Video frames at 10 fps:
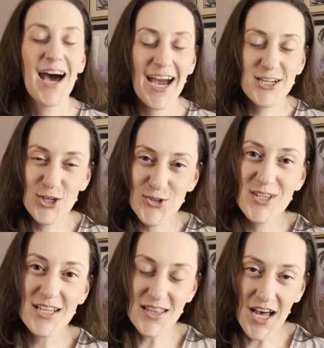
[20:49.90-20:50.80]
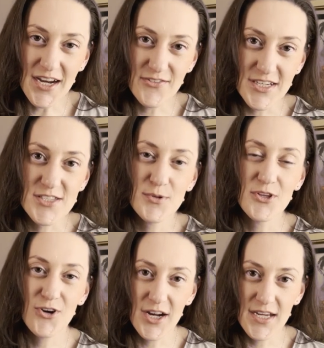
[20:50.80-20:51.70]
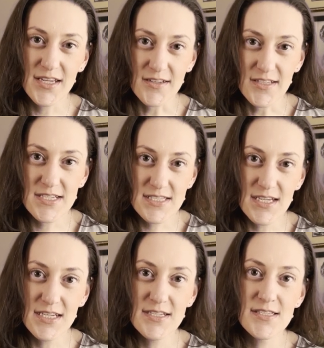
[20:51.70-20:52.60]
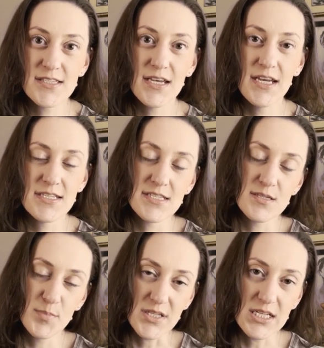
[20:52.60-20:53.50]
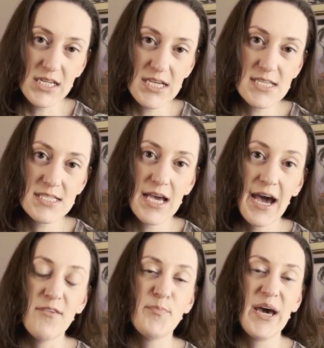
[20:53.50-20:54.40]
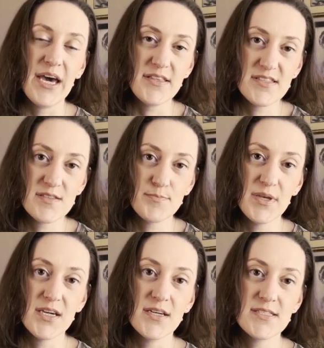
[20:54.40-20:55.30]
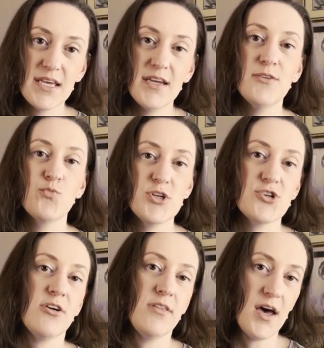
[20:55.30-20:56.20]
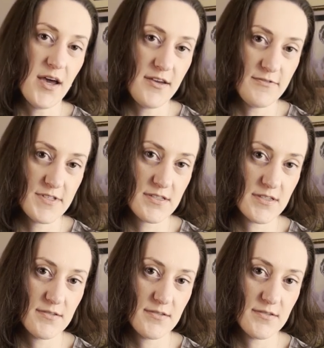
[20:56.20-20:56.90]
I know that a lot of us with chronic illnesses and disabilities have pets because they enrich our lives.